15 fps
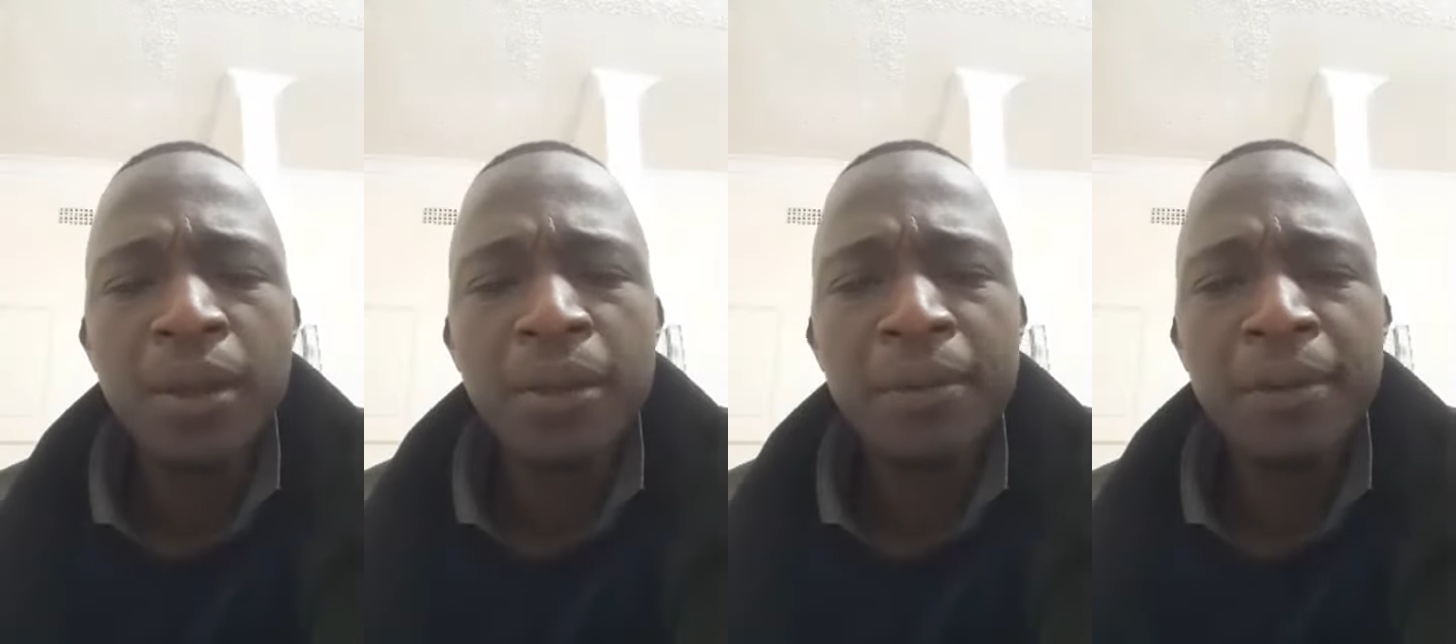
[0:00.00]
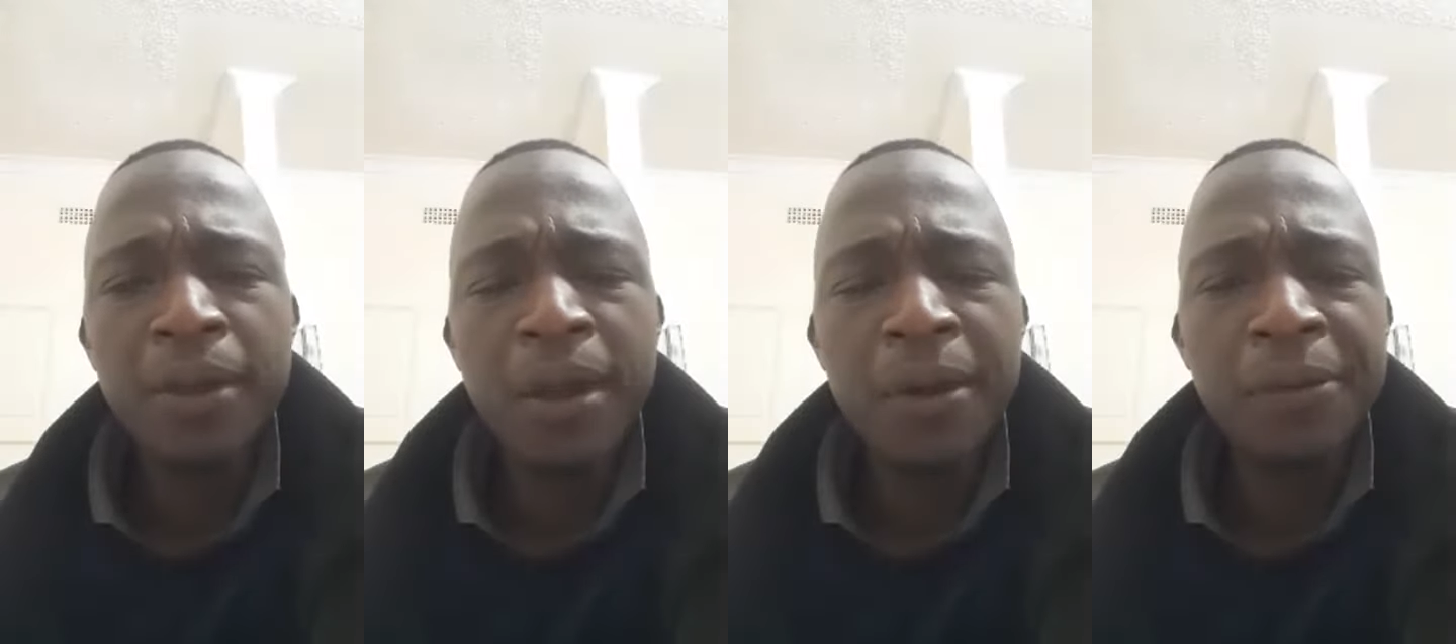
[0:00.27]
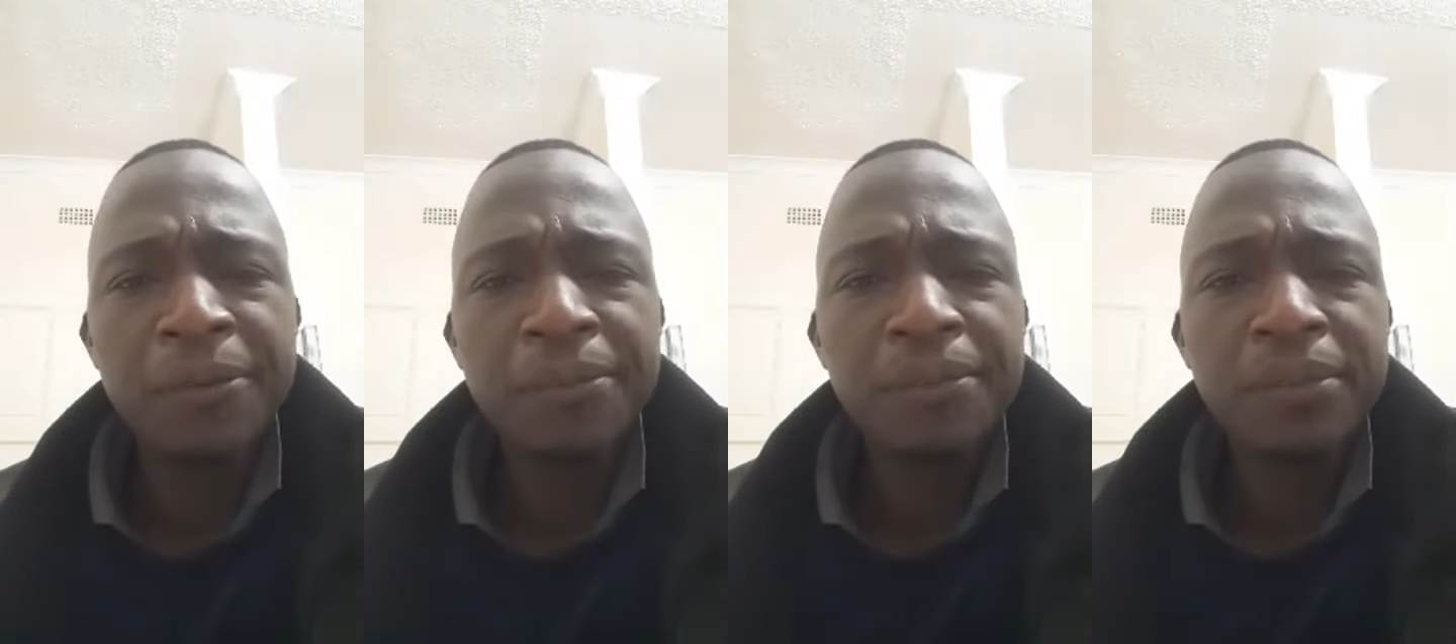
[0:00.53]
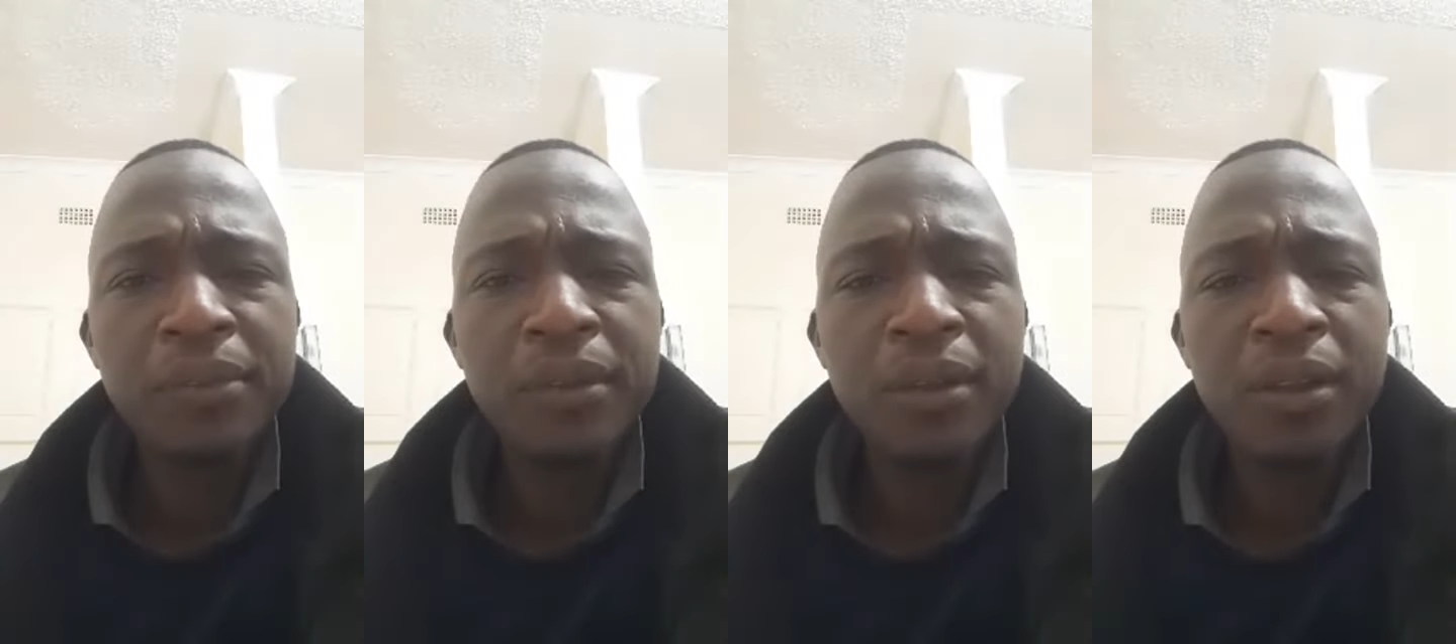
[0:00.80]
um,
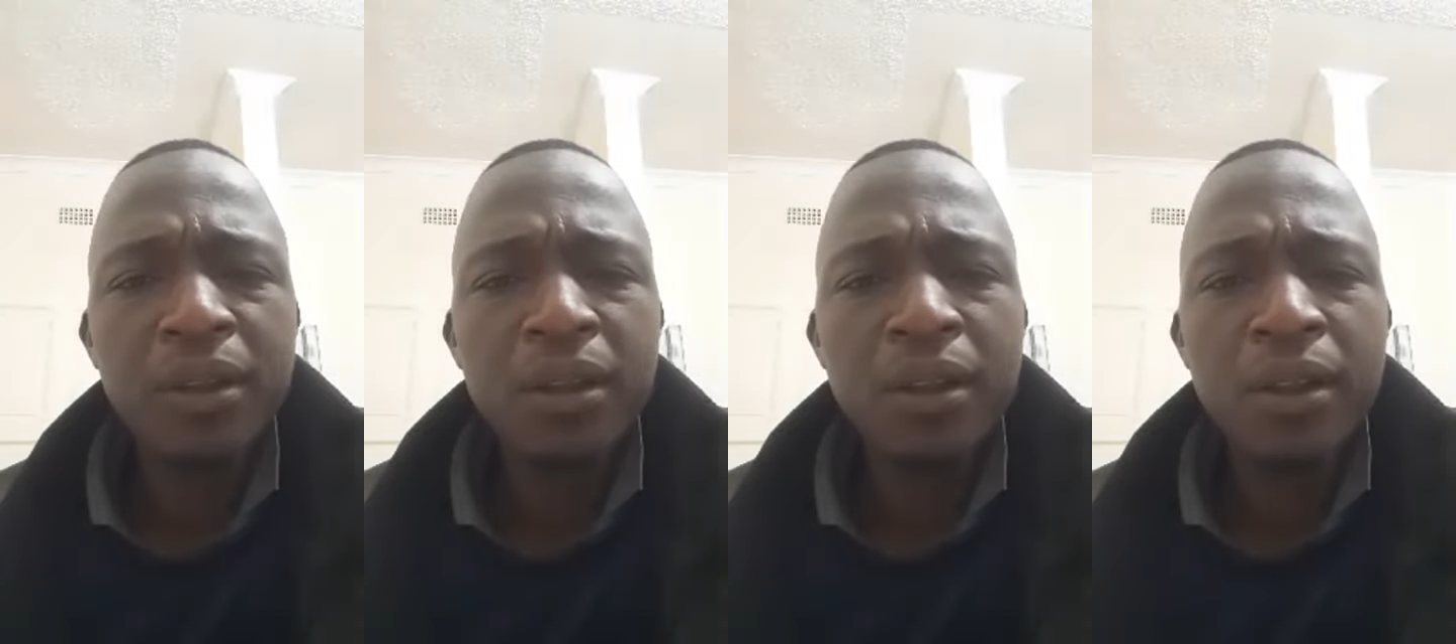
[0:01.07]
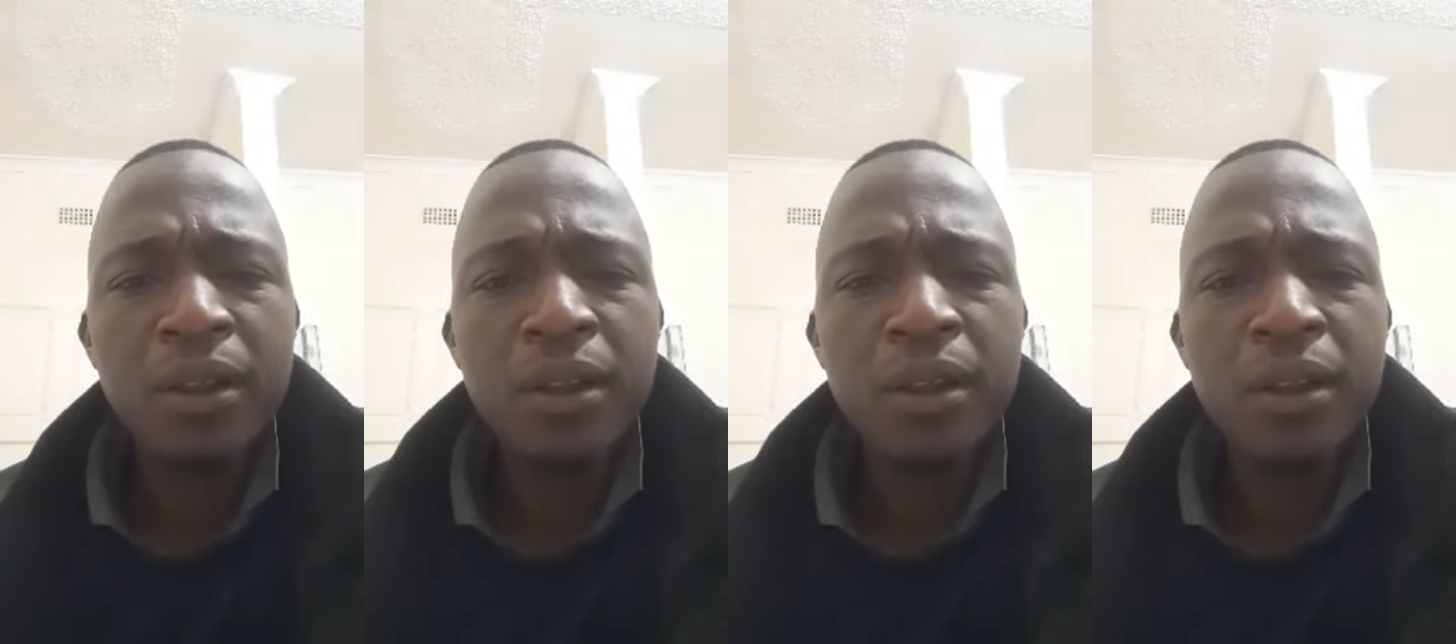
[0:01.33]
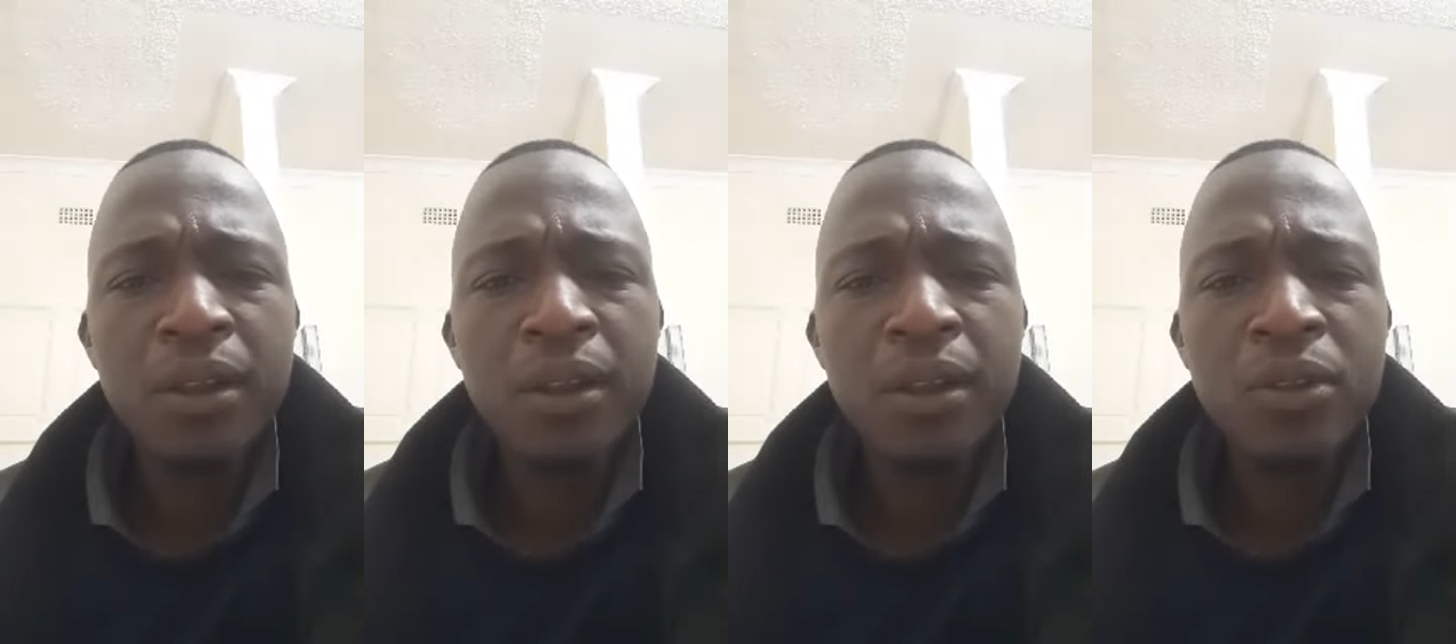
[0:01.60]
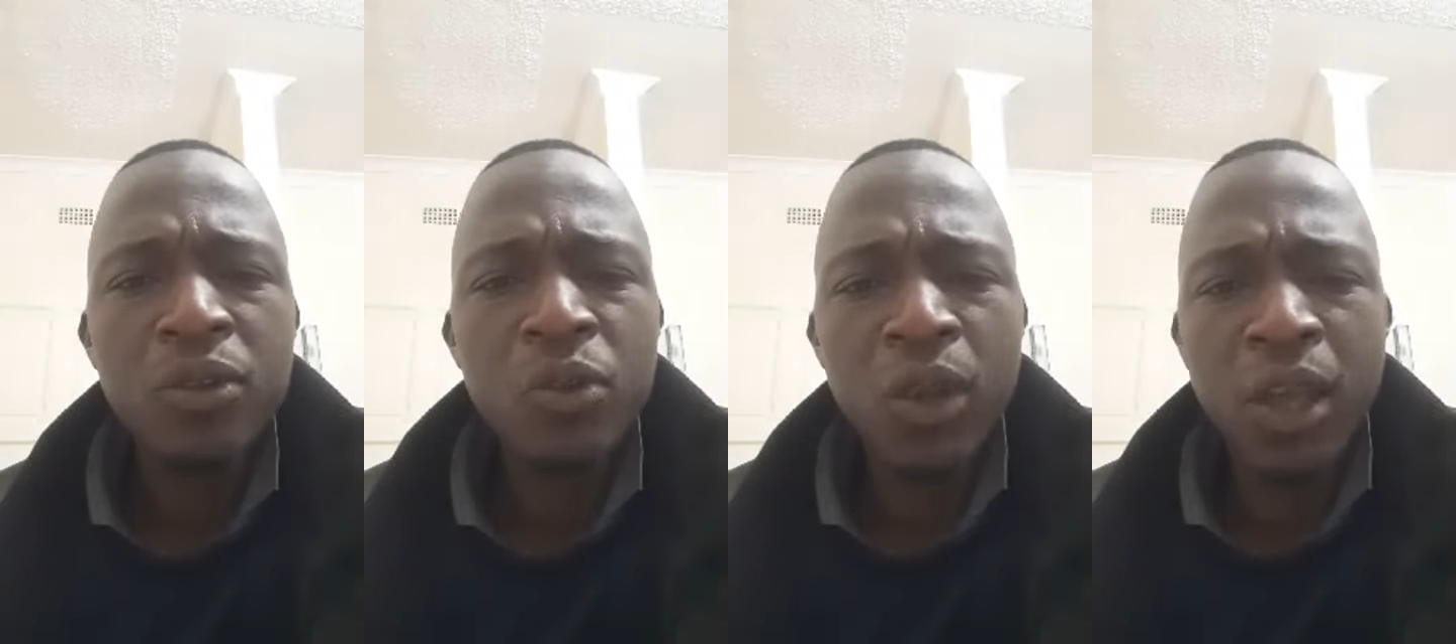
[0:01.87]

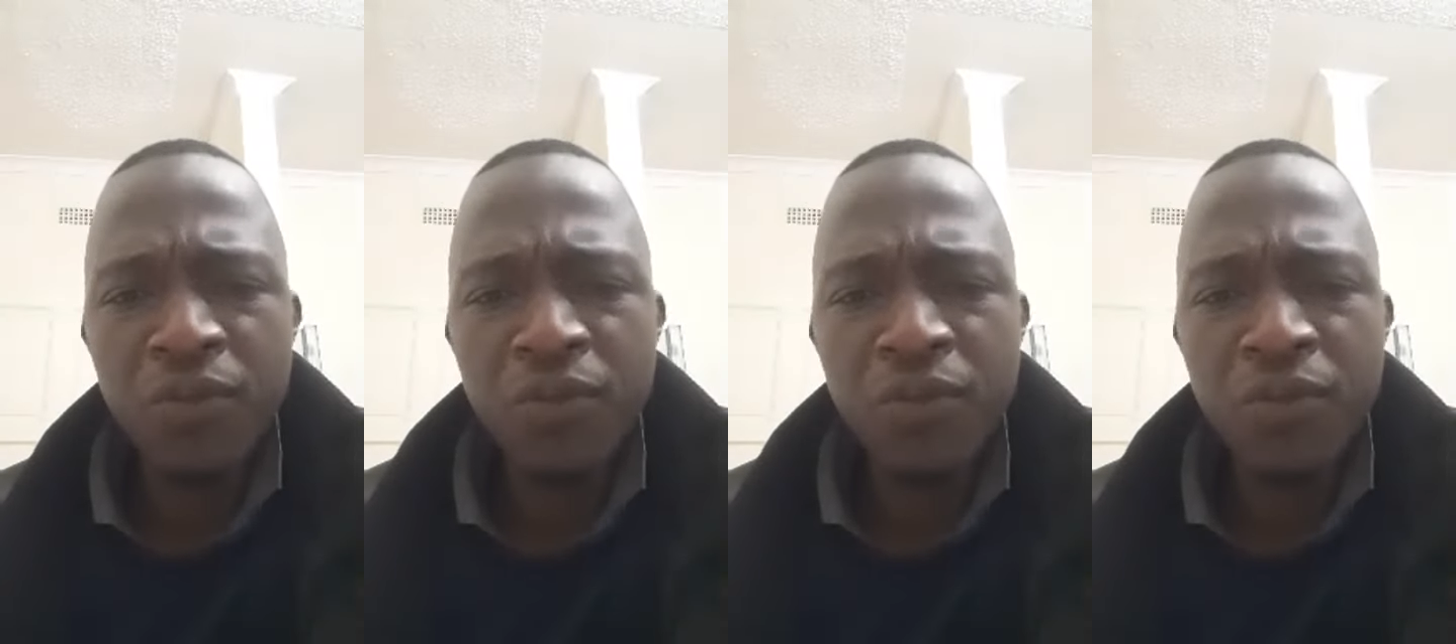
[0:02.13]
to